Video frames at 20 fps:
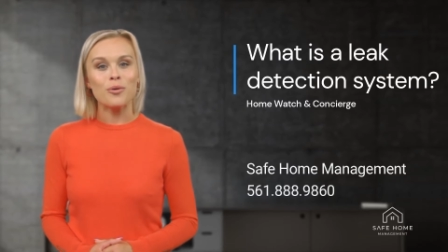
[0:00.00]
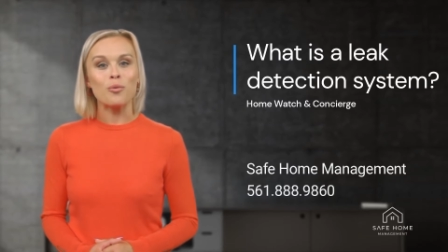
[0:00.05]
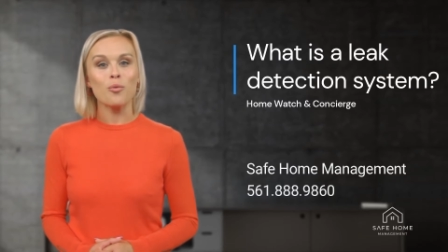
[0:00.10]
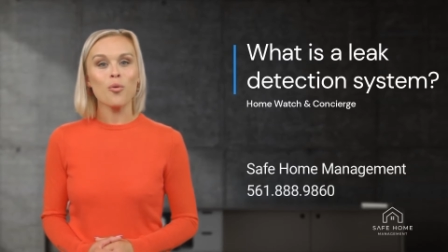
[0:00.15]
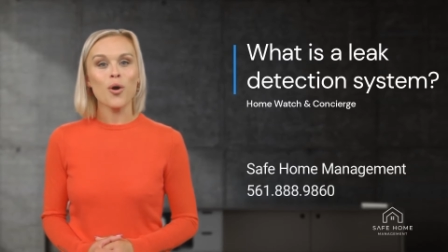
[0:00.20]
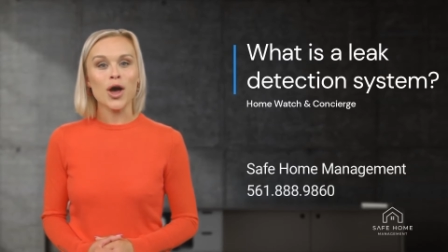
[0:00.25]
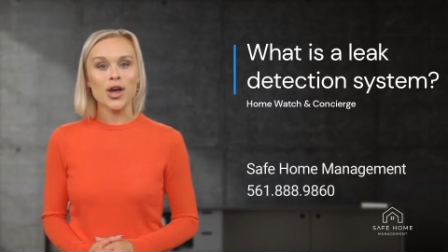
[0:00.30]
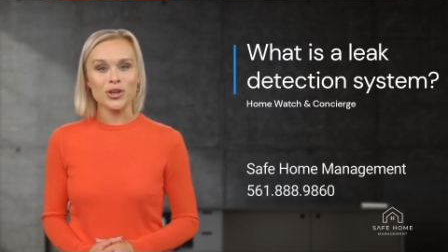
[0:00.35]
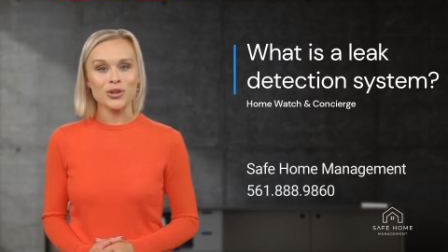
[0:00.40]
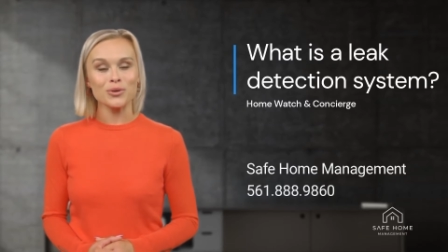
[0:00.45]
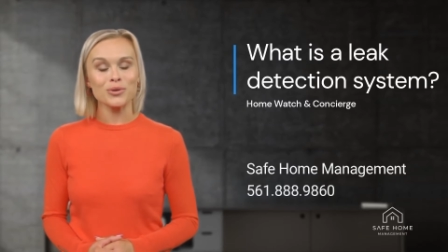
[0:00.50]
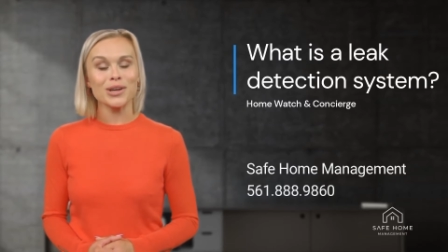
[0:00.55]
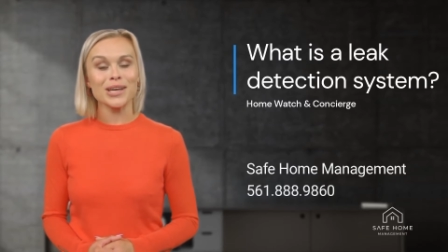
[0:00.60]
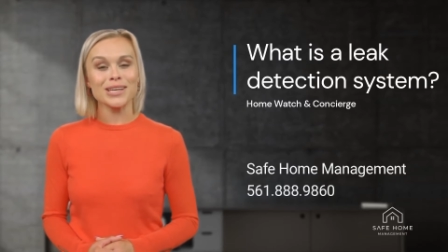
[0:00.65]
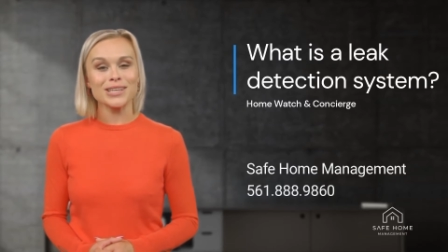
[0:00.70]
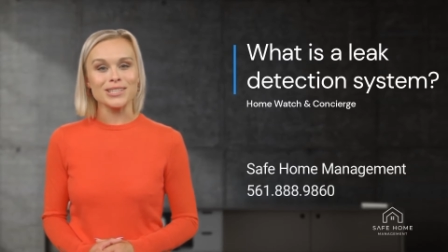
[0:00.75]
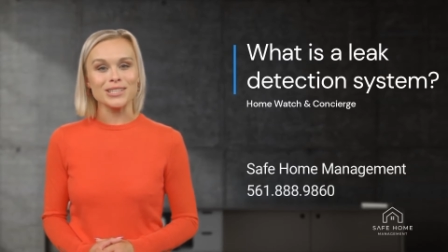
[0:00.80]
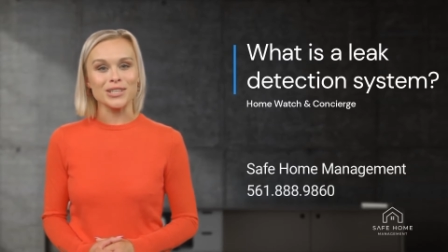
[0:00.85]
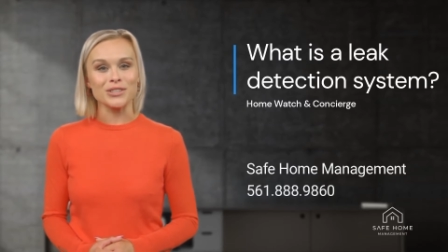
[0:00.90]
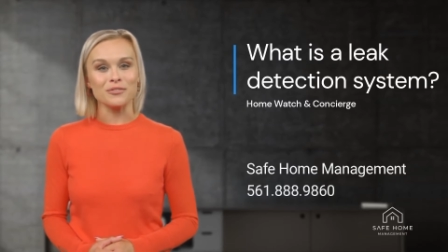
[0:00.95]
water
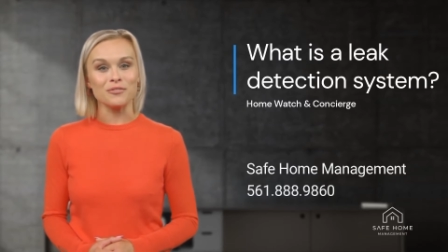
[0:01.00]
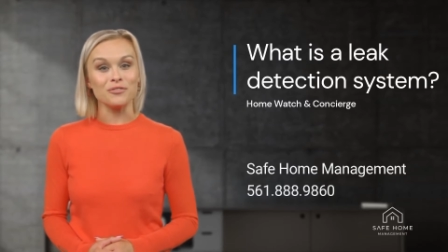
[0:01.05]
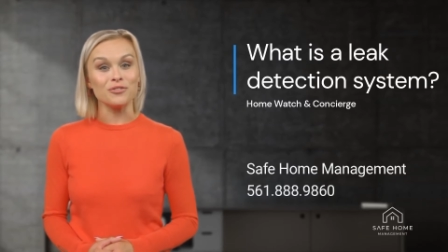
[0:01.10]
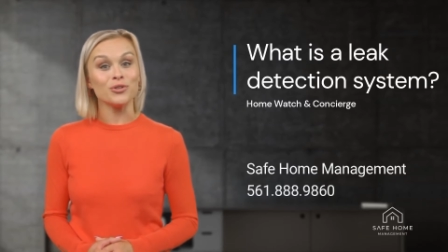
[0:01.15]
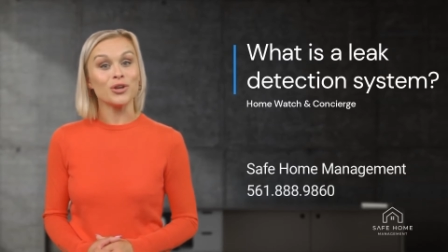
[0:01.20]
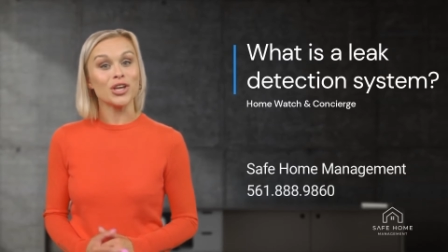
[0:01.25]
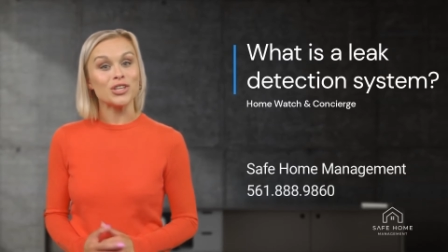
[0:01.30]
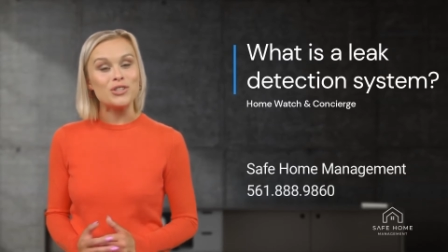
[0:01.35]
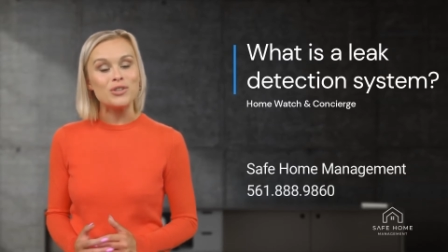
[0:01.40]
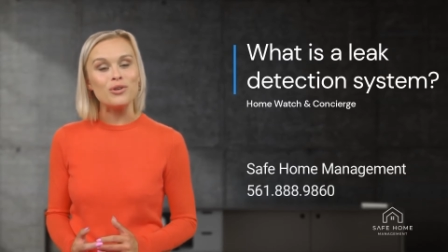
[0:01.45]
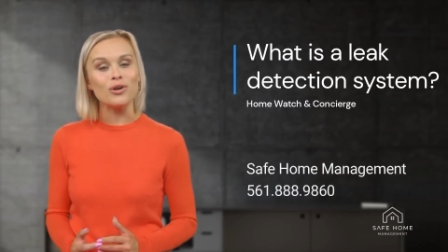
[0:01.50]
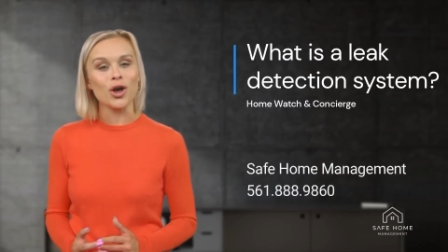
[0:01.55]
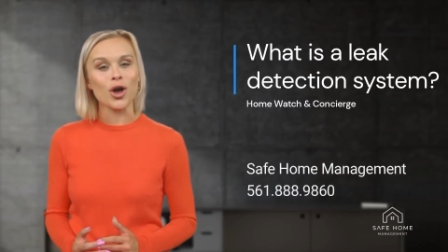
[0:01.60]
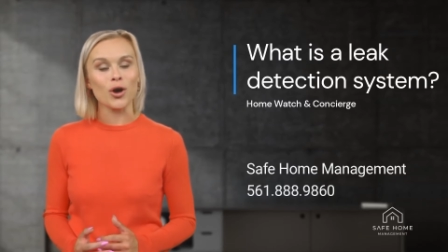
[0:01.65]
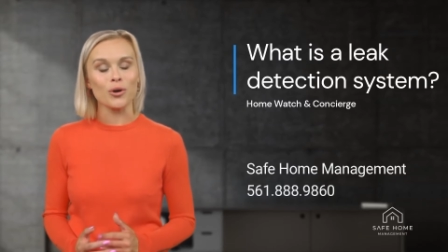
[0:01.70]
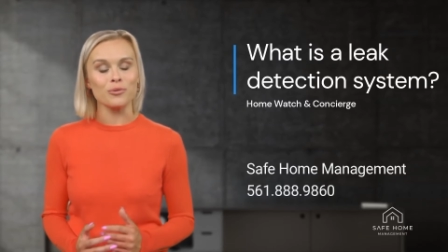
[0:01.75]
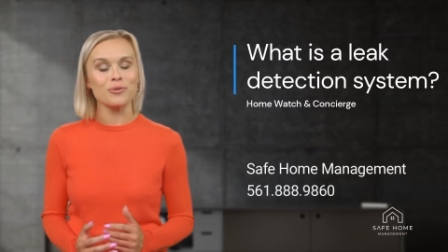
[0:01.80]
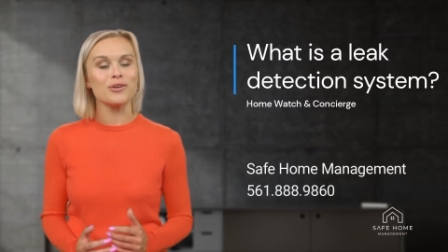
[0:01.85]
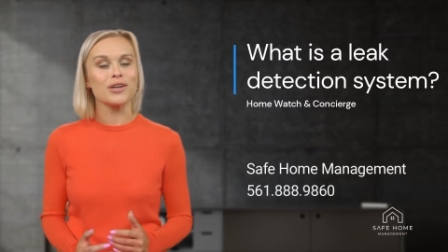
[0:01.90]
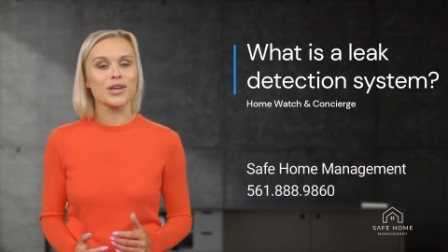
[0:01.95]
leaks can flood your
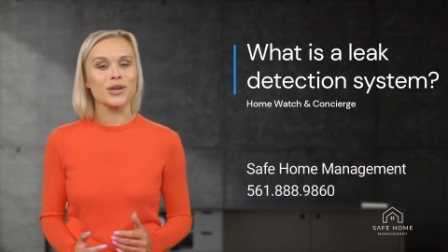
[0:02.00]
home,